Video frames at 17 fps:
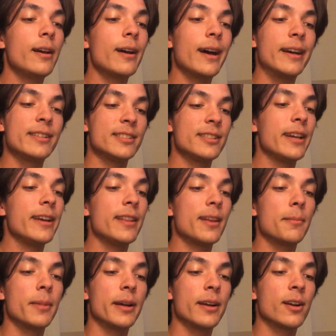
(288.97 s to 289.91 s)
I say
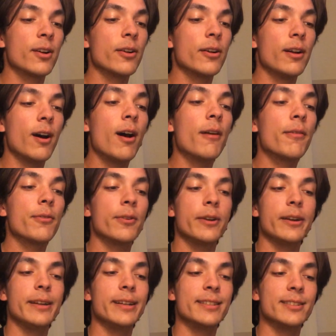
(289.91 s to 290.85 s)
that my current
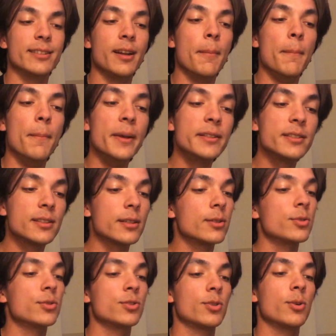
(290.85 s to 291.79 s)
offering isn't a
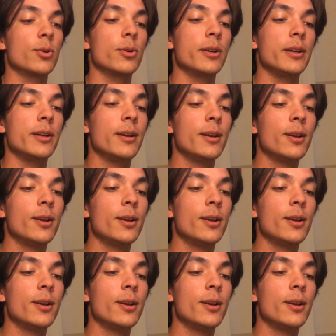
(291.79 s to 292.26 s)
mystical story